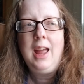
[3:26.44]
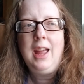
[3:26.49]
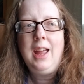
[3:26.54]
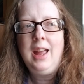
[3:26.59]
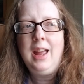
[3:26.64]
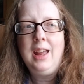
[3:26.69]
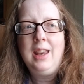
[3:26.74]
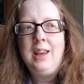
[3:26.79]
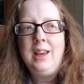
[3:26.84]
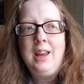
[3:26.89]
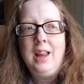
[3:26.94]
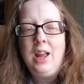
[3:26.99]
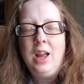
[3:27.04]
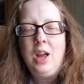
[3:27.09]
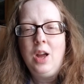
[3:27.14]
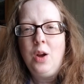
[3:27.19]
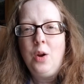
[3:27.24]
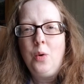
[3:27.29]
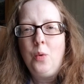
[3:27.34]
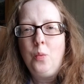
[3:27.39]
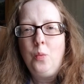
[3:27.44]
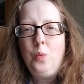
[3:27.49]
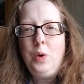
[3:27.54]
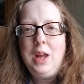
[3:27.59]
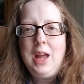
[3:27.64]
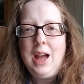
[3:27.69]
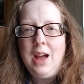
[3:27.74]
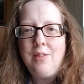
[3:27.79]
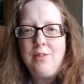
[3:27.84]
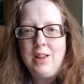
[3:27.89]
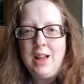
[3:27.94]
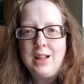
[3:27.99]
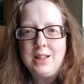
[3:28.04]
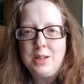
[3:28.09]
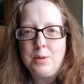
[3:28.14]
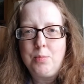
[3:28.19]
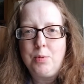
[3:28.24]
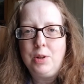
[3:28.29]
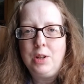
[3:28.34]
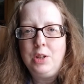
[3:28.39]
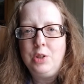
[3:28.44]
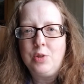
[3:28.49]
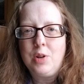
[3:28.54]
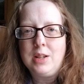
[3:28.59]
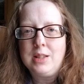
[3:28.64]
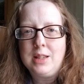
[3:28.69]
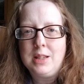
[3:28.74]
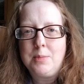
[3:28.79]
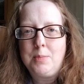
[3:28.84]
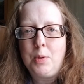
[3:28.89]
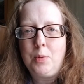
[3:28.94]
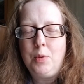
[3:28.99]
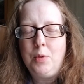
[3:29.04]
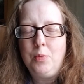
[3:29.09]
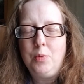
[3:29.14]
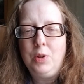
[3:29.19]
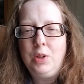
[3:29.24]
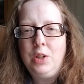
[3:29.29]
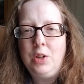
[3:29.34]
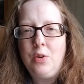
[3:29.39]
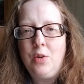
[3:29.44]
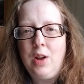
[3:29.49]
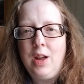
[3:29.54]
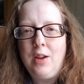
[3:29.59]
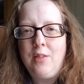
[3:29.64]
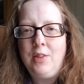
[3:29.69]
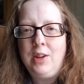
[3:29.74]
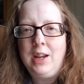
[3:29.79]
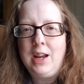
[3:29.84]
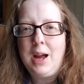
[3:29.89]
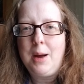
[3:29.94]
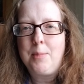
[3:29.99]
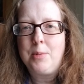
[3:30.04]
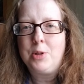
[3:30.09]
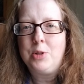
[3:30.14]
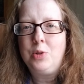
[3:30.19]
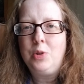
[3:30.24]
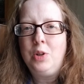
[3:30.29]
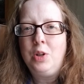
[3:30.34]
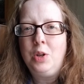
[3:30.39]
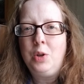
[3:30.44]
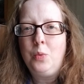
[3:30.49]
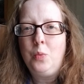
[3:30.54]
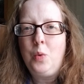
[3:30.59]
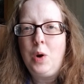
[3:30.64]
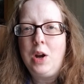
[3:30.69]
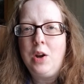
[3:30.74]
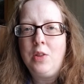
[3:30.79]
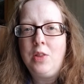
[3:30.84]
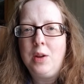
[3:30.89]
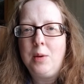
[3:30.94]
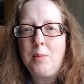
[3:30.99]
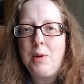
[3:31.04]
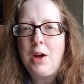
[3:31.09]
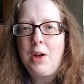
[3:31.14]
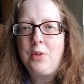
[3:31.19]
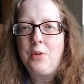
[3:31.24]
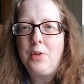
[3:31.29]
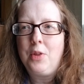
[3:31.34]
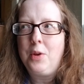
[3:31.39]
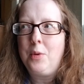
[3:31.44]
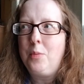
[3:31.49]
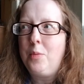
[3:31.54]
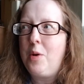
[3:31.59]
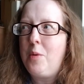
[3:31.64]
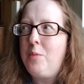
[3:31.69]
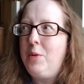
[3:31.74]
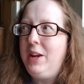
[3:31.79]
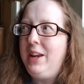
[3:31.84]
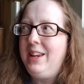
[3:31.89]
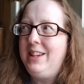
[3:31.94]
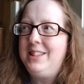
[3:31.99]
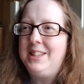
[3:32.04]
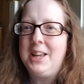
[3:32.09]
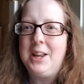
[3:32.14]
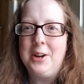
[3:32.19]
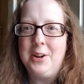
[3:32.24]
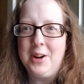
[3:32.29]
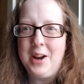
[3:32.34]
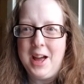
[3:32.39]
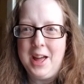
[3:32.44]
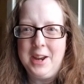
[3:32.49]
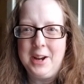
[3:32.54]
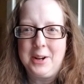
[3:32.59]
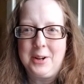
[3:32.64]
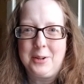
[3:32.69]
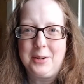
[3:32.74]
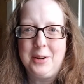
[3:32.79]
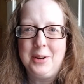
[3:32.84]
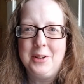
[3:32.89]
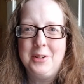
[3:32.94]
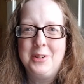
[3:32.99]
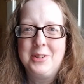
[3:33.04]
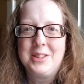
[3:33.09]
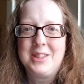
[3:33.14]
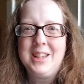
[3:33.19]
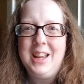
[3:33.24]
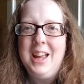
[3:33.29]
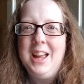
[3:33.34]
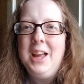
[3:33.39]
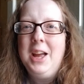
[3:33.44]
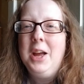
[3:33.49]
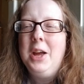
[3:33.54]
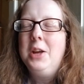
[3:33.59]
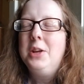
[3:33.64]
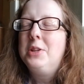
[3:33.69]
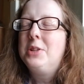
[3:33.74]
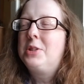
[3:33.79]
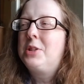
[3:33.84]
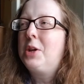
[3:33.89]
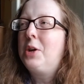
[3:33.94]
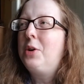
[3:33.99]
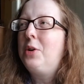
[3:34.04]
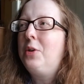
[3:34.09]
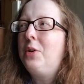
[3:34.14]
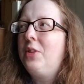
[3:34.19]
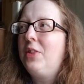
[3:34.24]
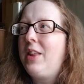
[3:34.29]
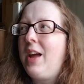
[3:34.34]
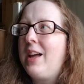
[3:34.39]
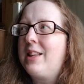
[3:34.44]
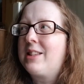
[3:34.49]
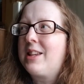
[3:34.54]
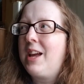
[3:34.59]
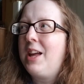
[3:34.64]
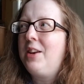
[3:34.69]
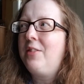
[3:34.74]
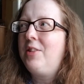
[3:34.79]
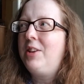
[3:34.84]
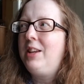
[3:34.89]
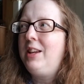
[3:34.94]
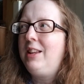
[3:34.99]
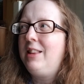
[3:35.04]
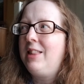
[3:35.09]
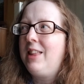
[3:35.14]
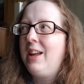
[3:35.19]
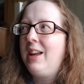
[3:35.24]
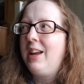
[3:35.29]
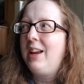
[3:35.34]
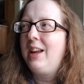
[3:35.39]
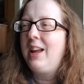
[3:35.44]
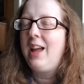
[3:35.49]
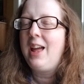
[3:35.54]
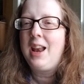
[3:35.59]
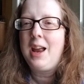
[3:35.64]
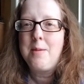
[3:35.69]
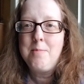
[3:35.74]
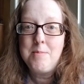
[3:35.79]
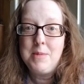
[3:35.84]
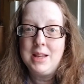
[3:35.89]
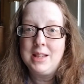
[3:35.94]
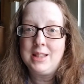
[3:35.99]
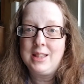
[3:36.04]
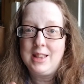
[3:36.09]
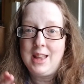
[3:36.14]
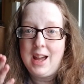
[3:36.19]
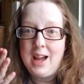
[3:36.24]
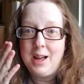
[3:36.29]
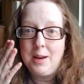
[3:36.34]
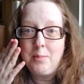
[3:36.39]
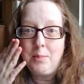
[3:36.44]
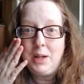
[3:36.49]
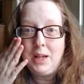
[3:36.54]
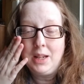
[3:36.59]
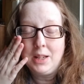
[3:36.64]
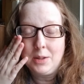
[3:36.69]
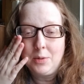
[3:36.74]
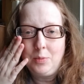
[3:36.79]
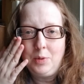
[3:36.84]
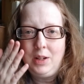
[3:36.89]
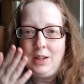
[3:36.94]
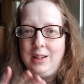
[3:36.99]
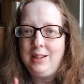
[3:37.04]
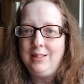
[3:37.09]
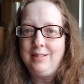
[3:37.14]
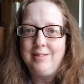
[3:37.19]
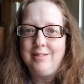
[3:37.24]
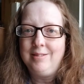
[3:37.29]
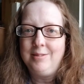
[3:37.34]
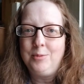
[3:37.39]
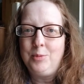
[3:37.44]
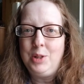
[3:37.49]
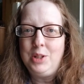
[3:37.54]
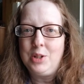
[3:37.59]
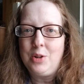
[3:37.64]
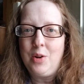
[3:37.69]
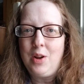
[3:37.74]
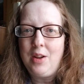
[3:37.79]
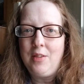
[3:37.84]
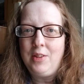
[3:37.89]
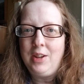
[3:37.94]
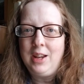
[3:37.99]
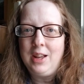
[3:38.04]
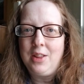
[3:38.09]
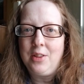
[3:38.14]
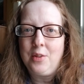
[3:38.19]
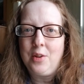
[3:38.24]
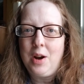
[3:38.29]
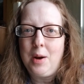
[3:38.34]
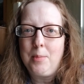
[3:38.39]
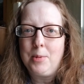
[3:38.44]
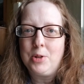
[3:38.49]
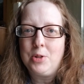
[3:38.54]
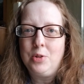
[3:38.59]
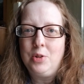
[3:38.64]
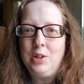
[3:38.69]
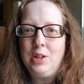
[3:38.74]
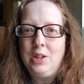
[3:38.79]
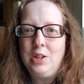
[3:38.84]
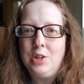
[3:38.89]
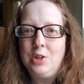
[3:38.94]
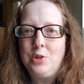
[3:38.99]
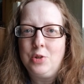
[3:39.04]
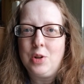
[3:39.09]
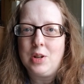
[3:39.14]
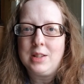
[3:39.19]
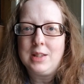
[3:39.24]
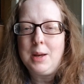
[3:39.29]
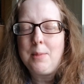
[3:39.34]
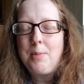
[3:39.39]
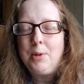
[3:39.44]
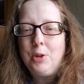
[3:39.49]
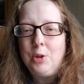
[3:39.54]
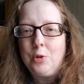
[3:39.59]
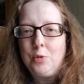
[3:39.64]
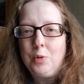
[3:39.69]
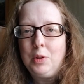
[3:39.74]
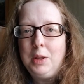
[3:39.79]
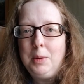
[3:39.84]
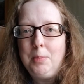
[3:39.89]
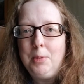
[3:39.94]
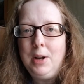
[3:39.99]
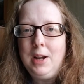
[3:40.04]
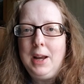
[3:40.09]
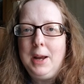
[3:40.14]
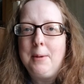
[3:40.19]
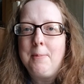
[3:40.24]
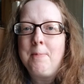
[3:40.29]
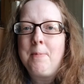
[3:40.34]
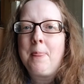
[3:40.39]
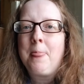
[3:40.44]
And we have lots of pretty dresses, but we really don't have any opportunity to wear them other than when we eat dinner on a cruise. So that's kind of a neat thing. And I miss that because we don't have any other opportunity to dress up and look really pretty.